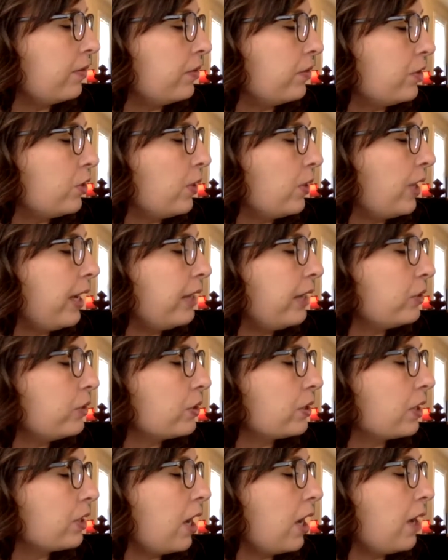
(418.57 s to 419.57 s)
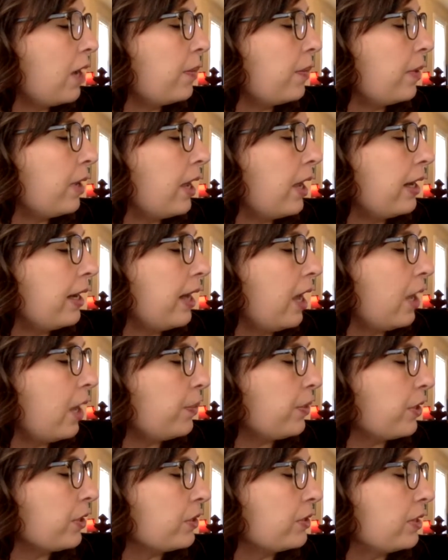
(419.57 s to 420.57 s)
"You can't just come and help
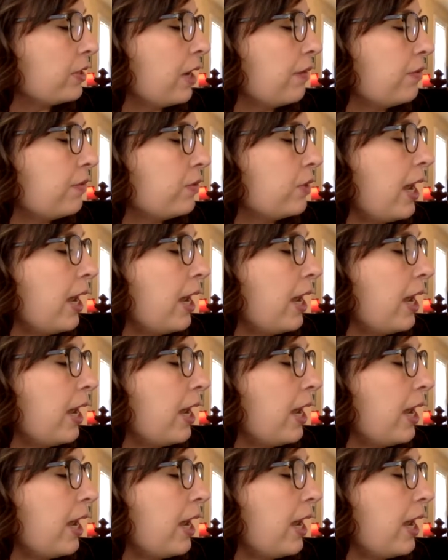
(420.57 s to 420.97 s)
yourself to